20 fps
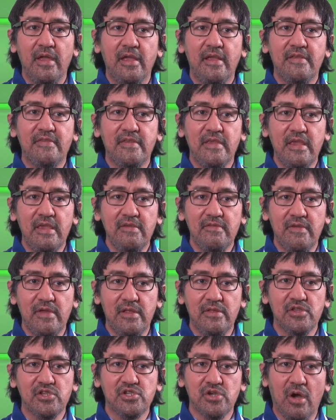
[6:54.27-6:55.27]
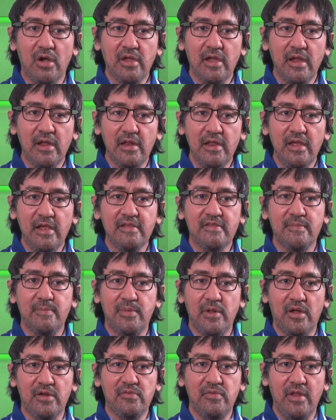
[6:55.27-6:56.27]
is even, shockingly, its
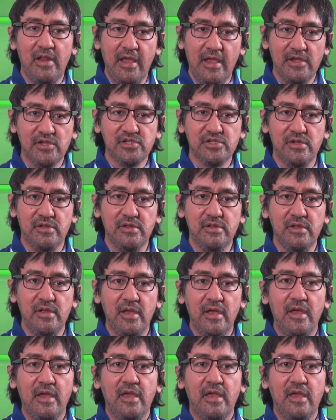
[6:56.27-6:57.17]
blood relation,